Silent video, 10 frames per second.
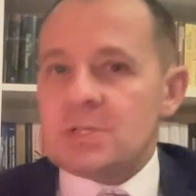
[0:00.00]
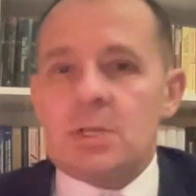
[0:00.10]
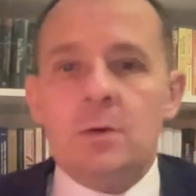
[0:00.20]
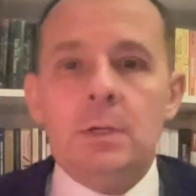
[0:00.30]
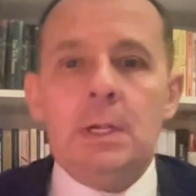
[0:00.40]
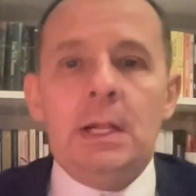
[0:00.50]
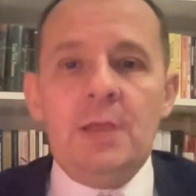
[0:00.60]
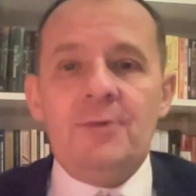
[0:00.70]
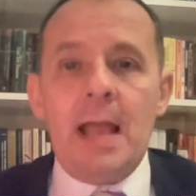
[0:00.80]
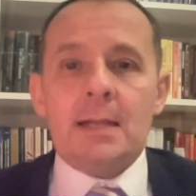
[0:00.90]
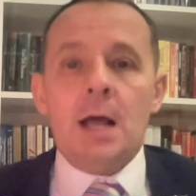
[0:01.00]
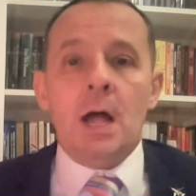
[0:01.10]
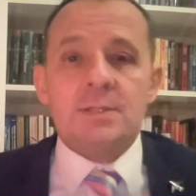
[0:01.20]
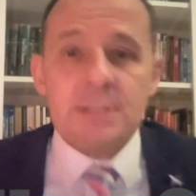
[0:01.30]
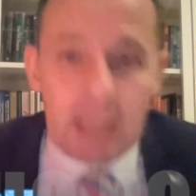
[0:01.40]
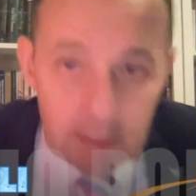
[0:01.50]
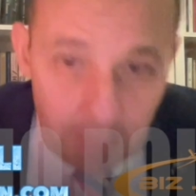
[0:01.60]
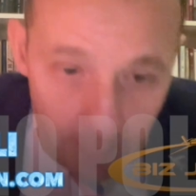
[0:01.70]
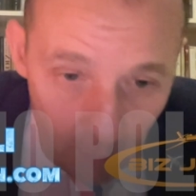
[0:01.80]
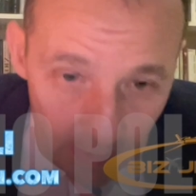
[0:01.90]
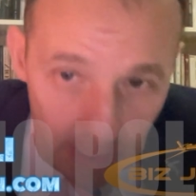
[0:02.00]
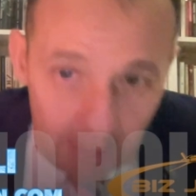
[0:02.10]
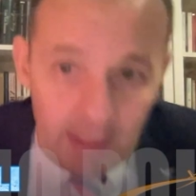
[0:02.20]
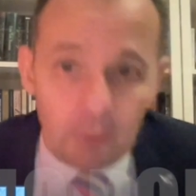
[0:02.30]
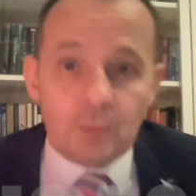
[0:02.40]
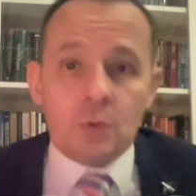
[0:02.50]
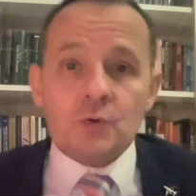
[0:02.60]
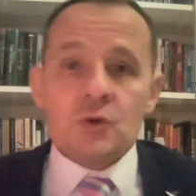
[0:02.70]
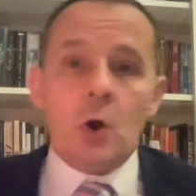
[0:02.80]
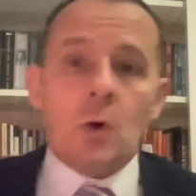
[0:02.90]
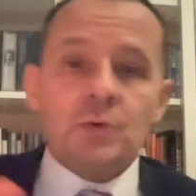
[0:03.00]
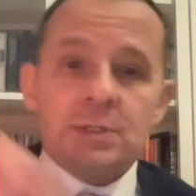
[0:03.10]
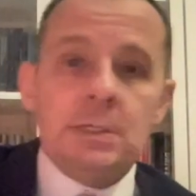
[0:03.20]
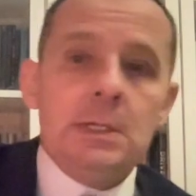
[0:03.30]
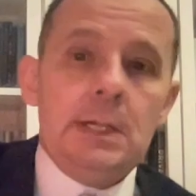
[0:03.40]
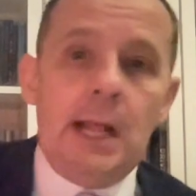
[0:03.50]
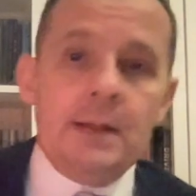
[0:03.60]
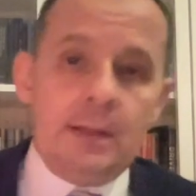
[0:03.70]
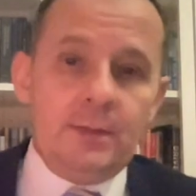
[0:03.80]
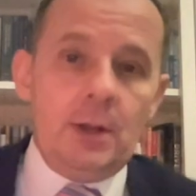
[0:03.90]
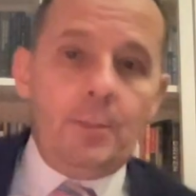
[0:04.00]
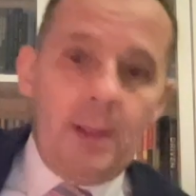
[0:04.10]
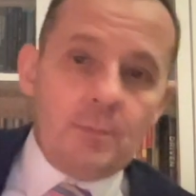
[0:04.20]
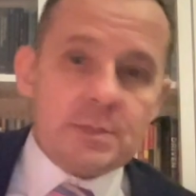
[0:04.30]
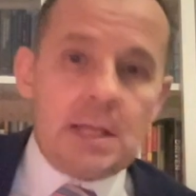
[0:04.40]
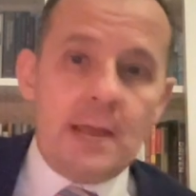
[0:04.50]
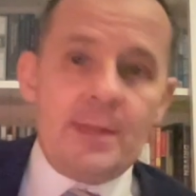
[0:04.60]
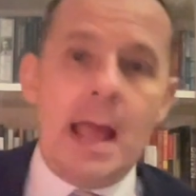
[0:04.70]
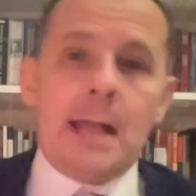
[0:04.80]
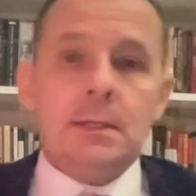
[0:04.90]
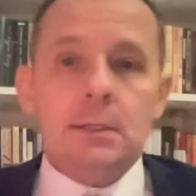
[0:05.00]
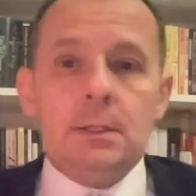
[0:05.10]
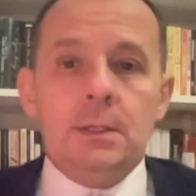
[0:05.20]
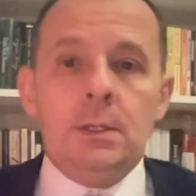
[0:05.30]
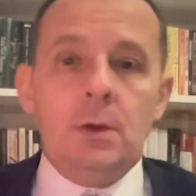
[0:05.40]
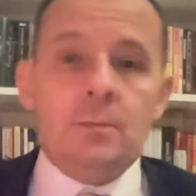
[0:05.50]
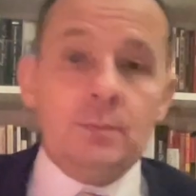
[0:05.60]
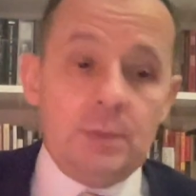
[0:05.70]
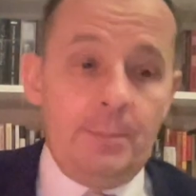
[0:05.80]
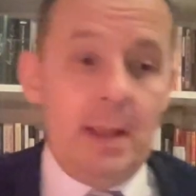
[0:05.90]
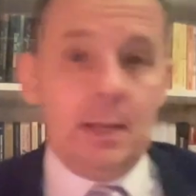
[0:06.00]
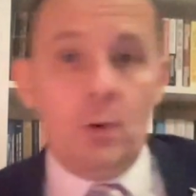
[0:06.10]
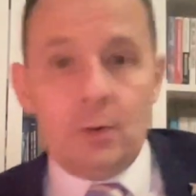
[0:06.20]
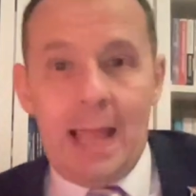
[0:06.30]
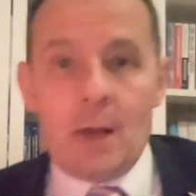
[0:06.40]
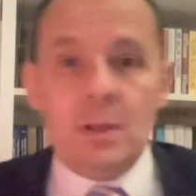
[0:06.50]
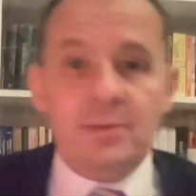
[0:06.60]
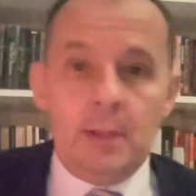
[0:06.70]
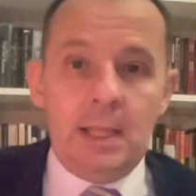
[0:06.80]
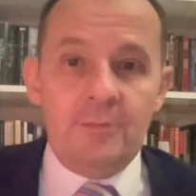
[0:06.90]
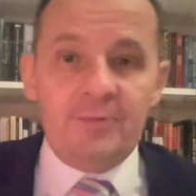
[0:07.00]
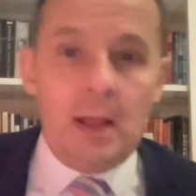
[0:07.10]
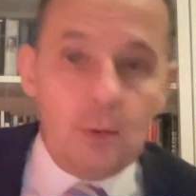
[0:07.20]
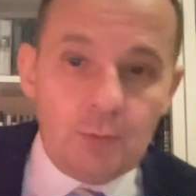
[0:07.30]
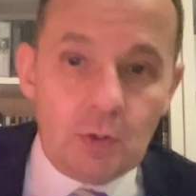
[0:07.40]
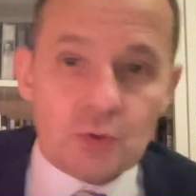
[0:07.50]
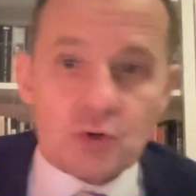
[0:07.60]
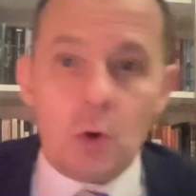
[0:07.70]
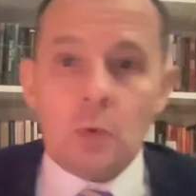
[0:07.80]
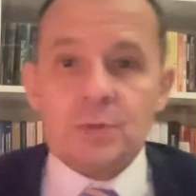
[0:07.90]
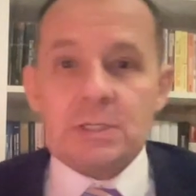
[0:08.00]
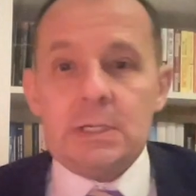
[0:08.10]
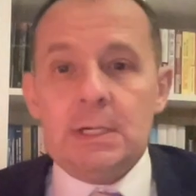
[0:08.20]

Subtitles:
So if he had a heart attack and maybe went like that on the controls, and the airplane was like that, you know, depending on how he fell on the controls,